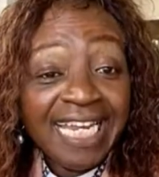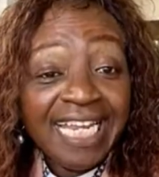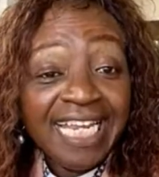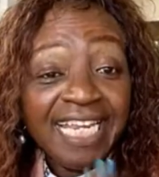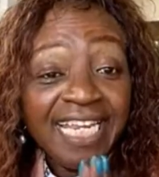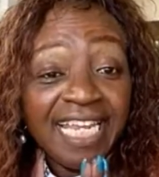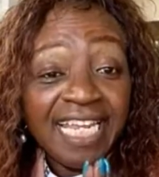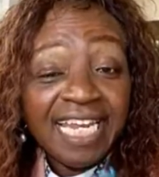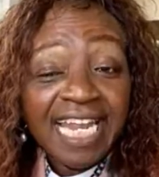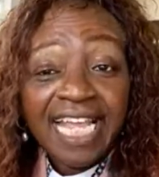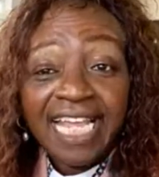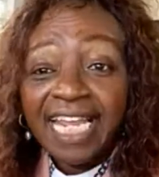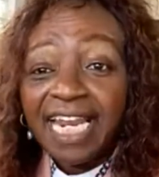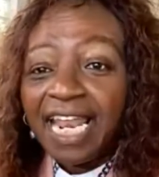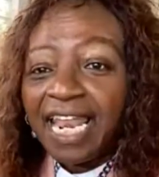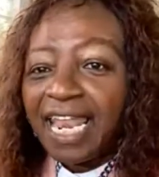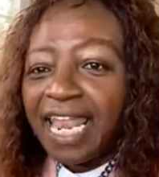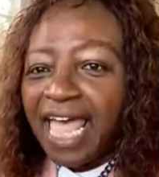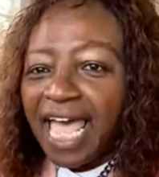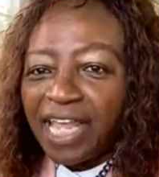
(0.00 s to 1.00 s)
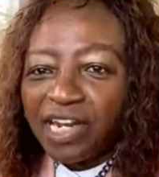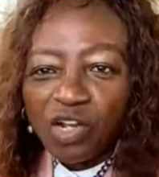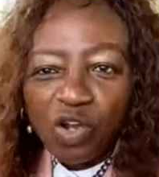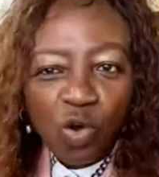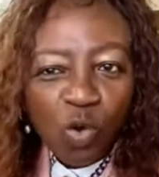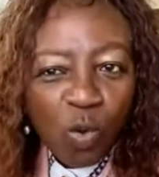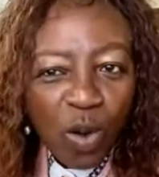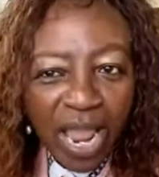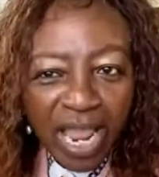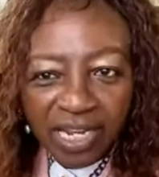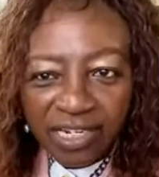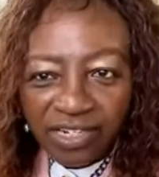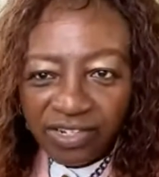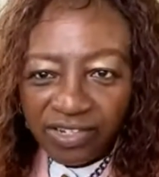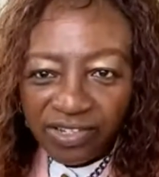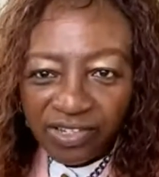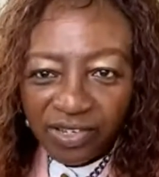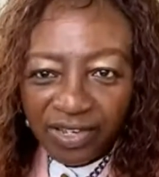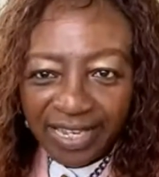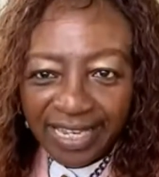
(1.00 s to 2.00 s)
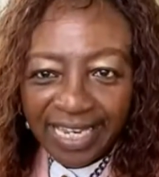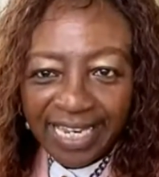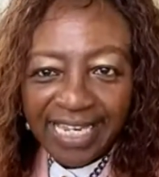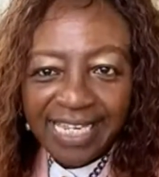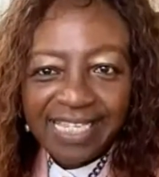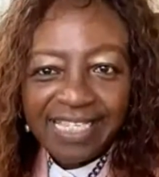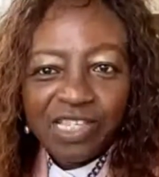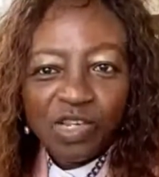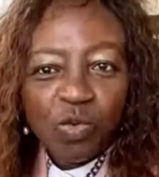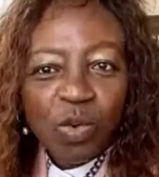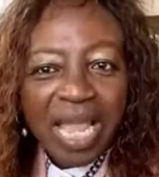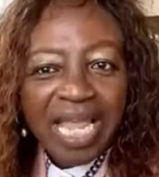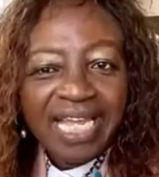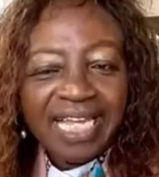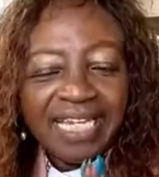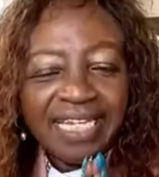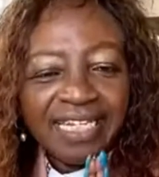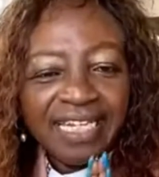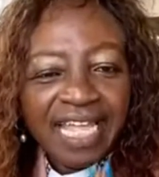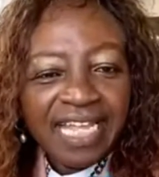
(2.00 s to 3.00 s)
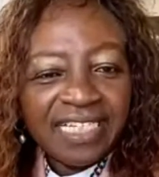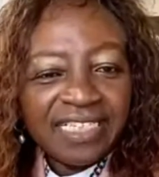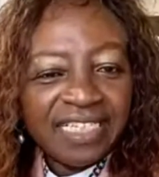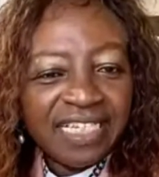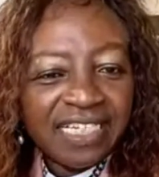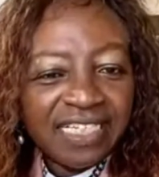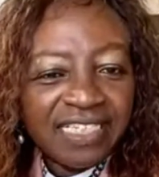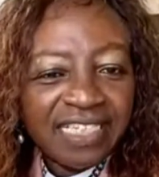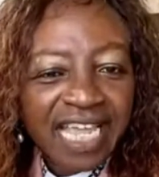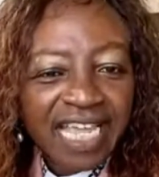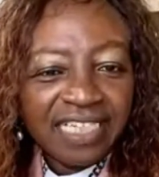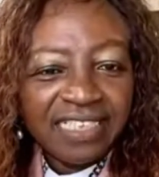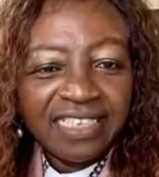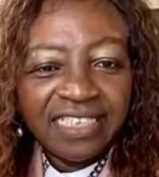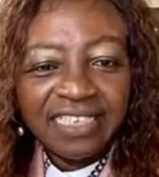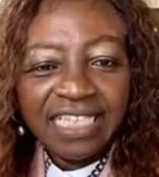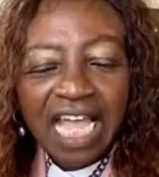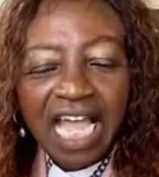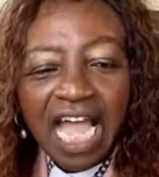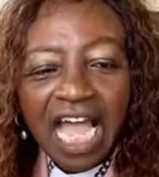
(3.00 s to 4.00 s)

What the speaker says: again, I get a lot of questions on this. Do I collect sales taxes?